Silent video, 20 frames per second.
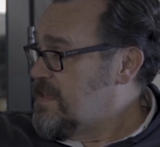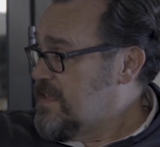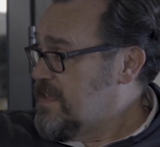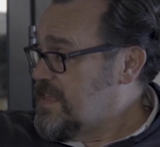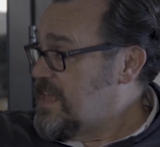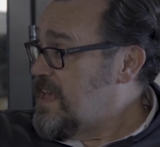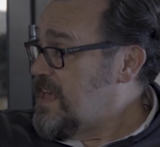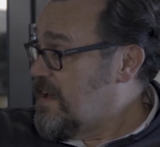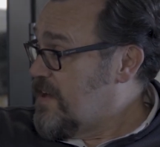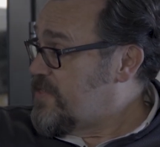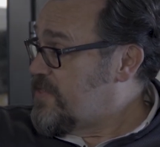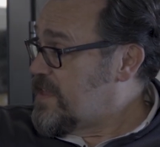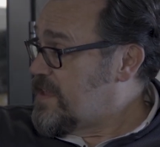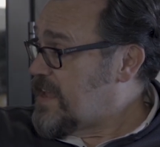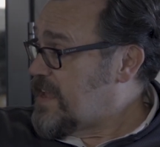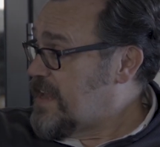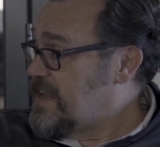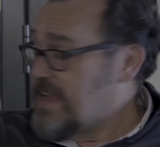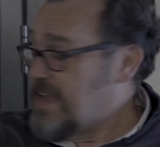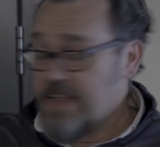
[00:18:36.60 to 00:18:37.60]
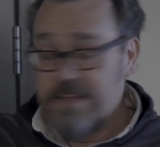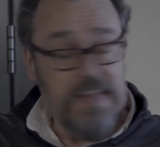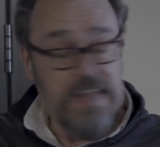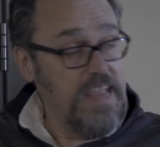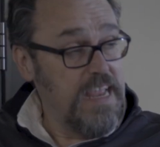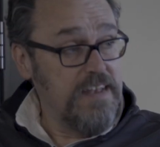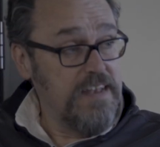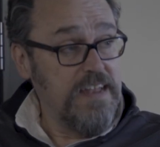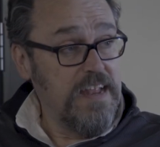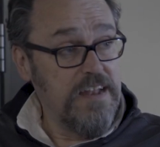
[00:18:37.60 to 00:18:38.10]
Yeah, I think
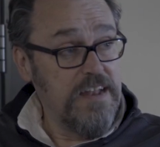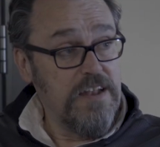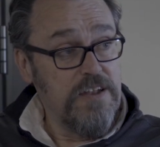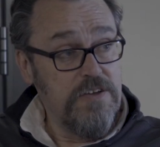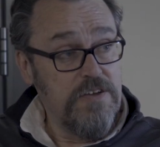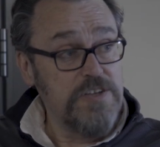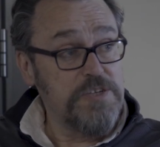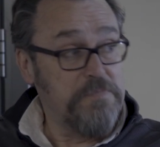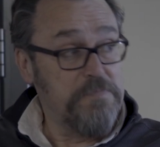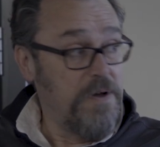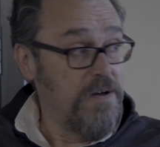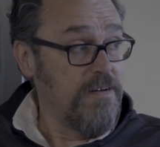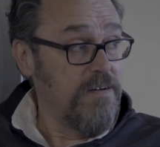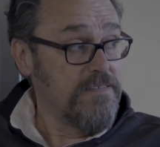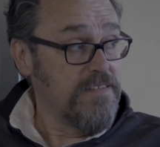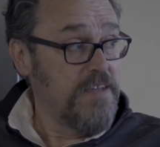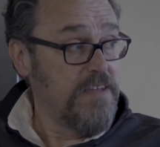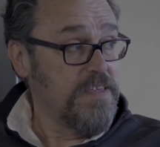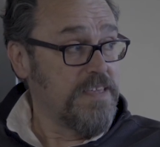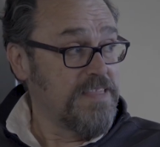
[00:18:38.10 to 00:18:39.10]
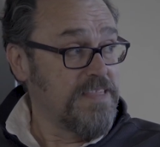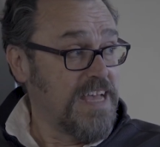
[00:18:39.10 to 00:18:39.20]
in a large part, I think